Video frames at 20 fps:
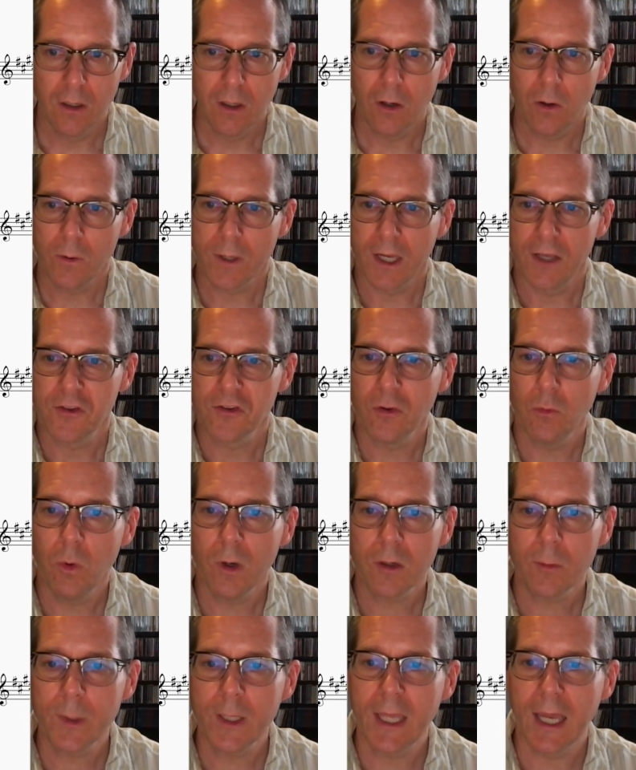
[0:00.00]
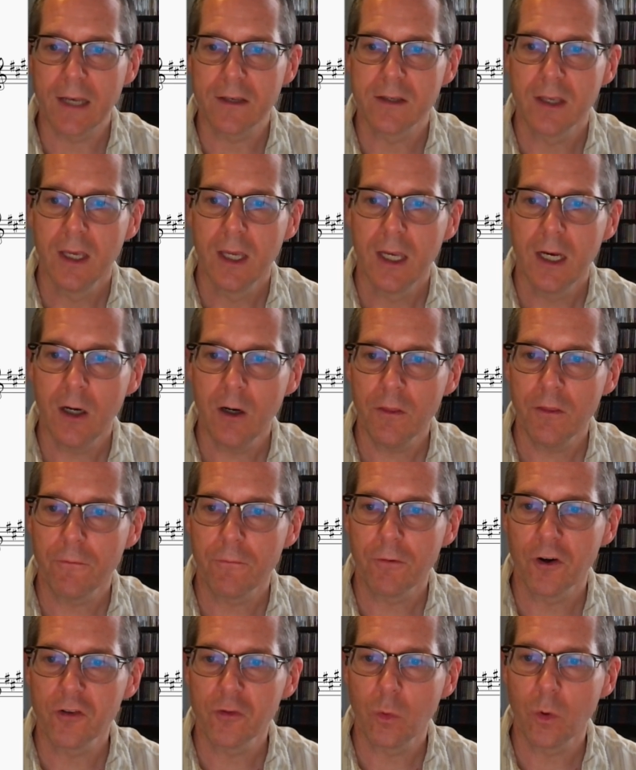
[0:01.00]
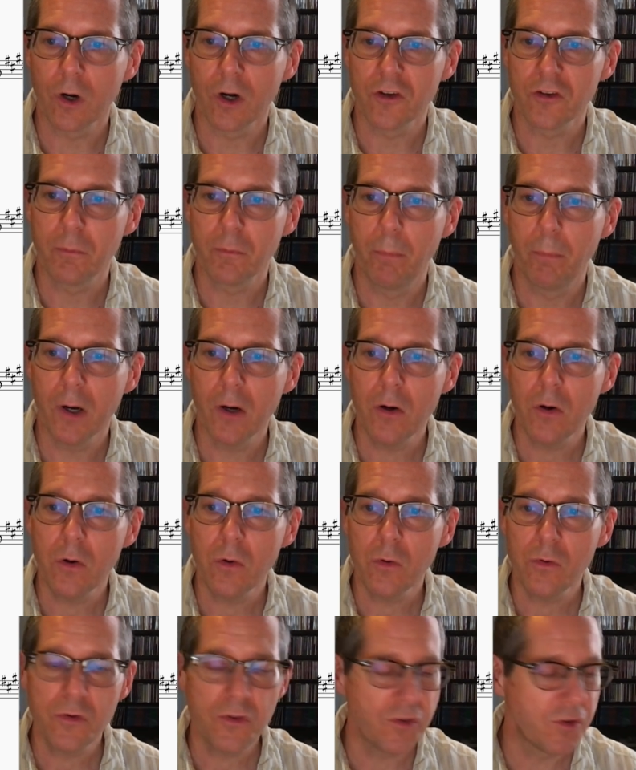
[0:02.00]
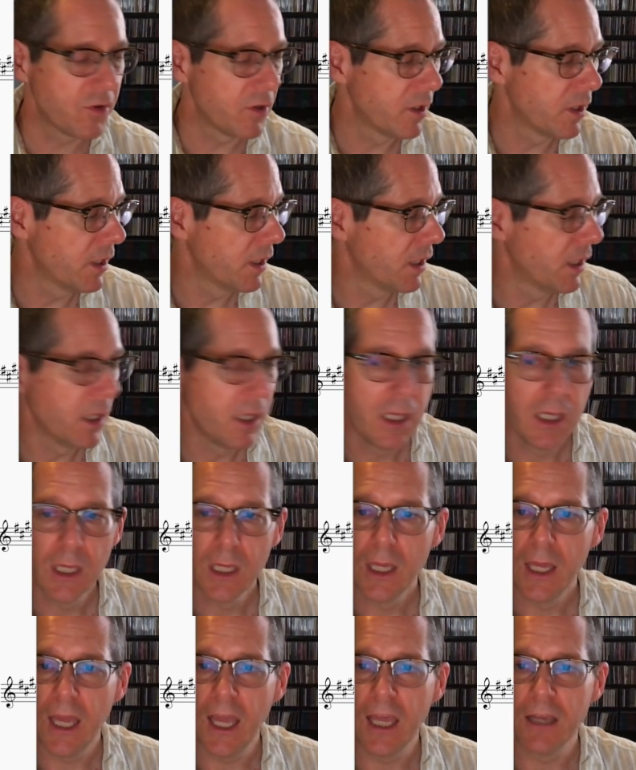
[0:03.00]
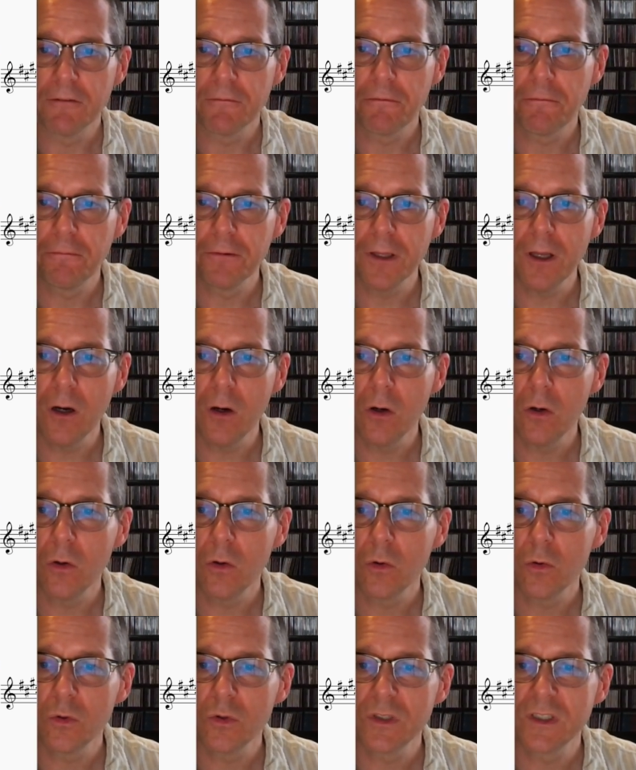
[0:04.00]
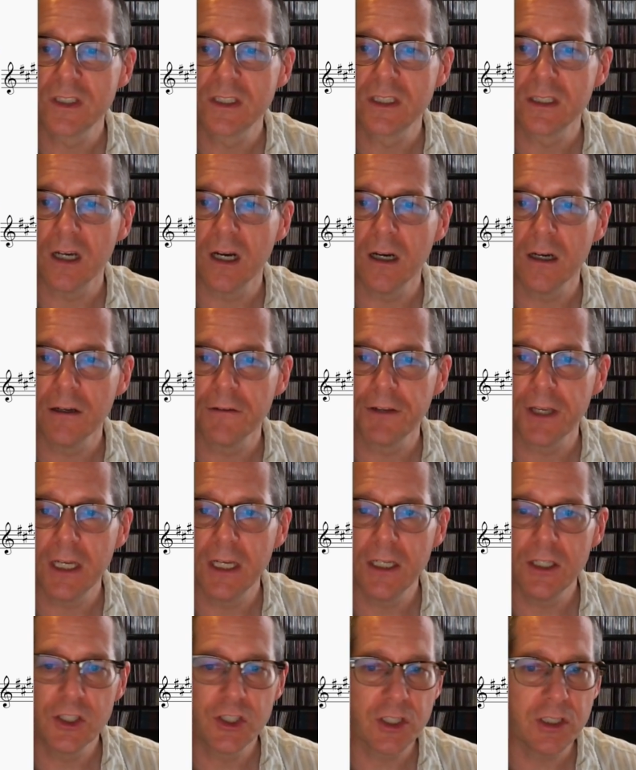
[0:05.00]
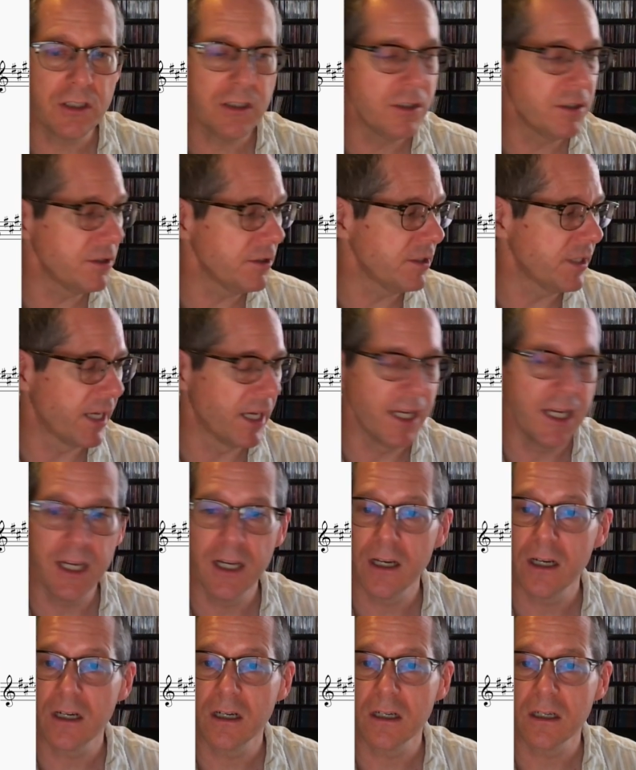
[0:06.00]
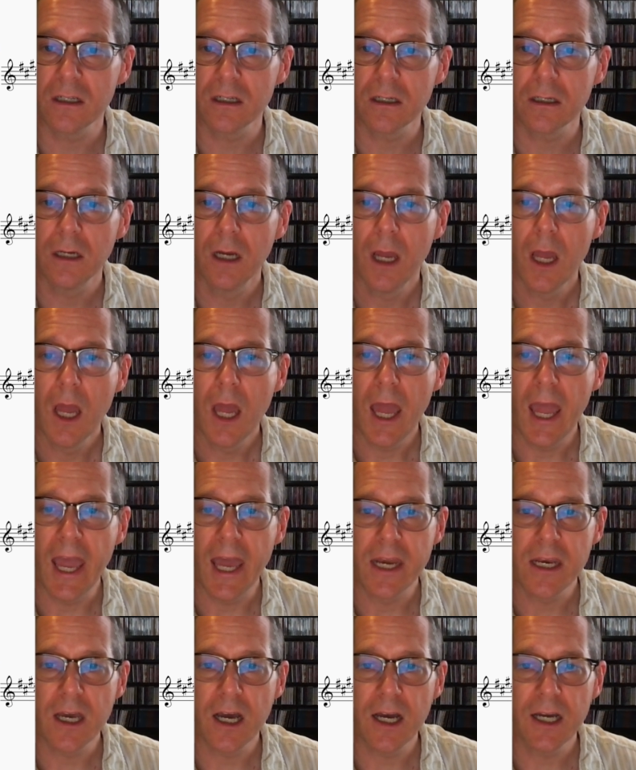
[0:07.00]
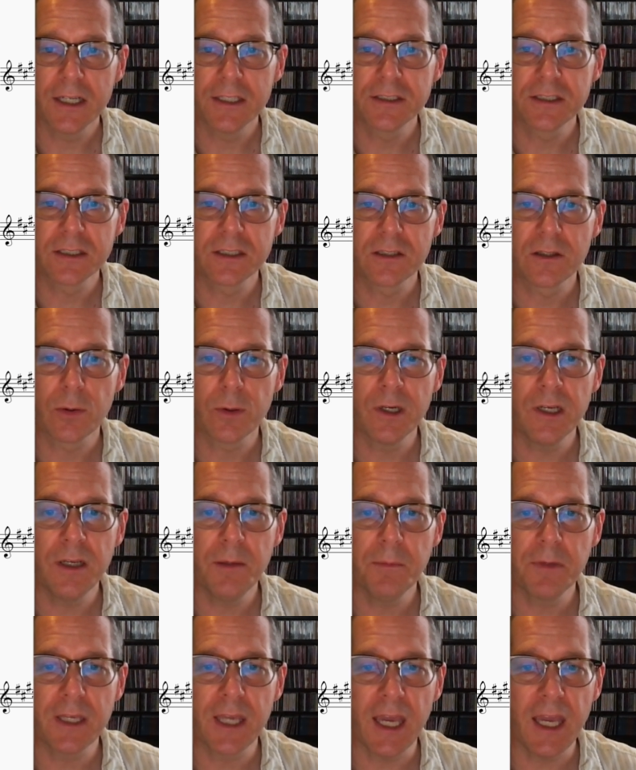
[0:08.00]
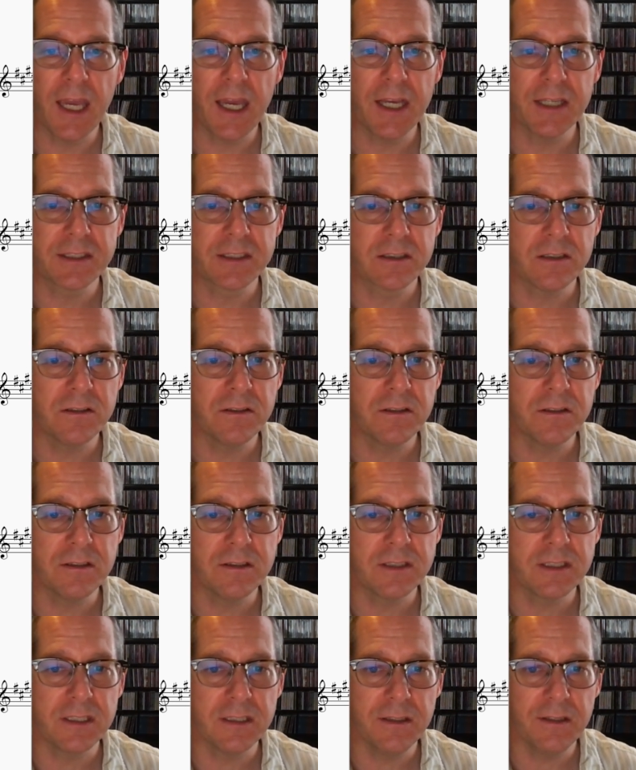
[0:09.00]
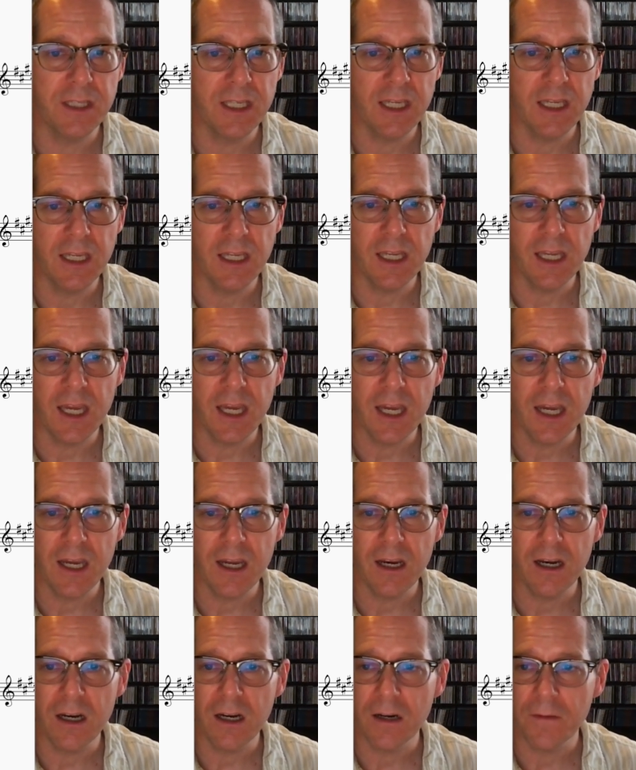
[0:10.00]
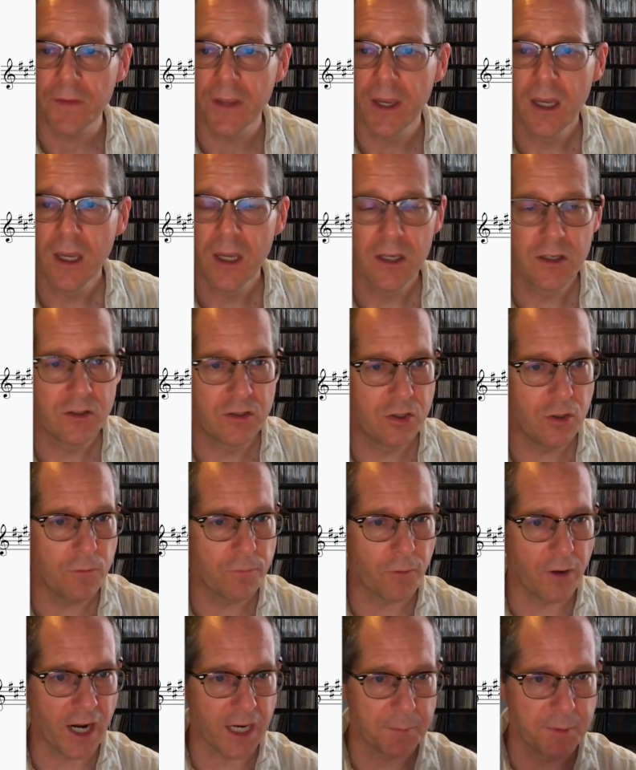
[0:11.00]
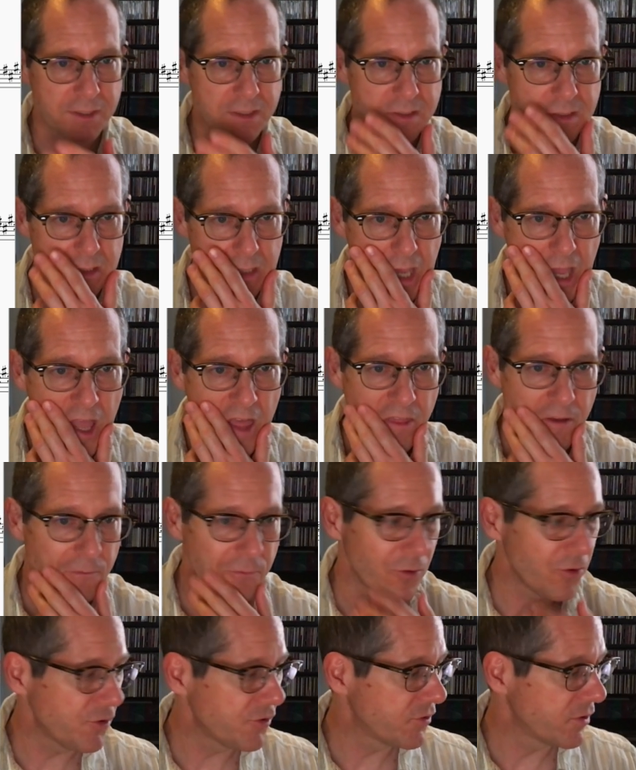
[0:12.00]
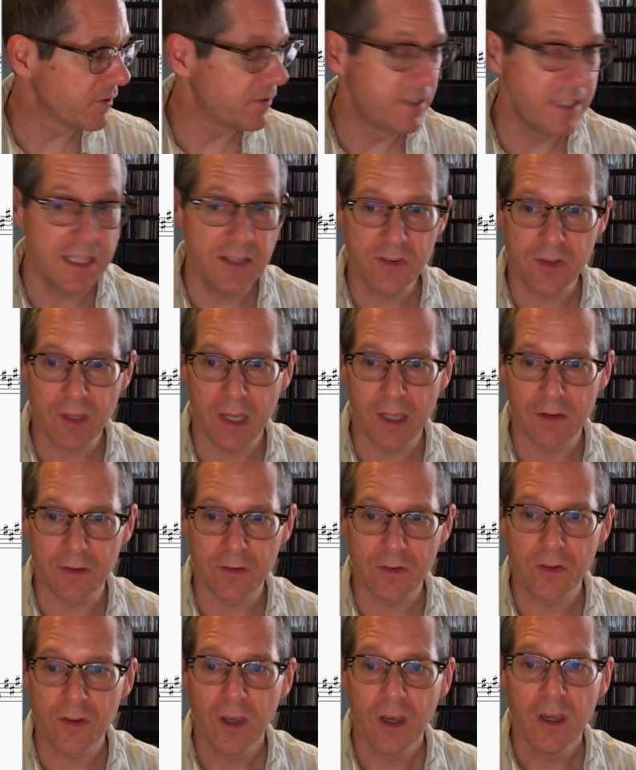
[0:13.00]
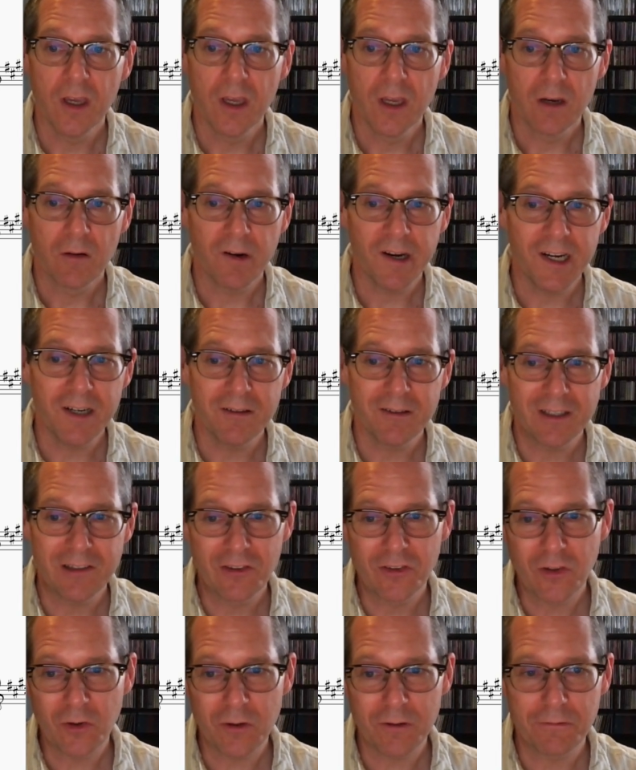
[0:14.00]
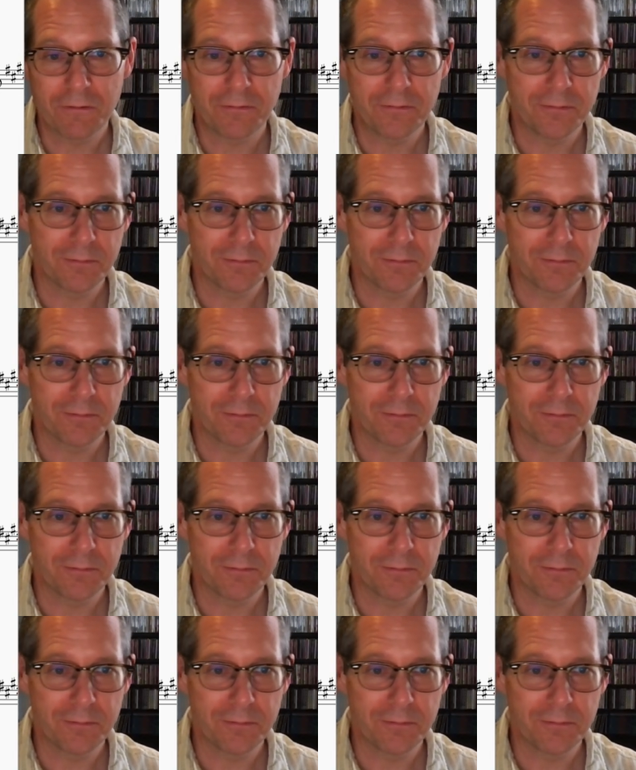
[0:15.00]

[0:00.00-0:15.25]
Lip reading: Okay, so what do we get? Here are the first words. Bows and flows of angel hair and ice cream castles in the air. 2 fragments. The first descends, right? It's sort of,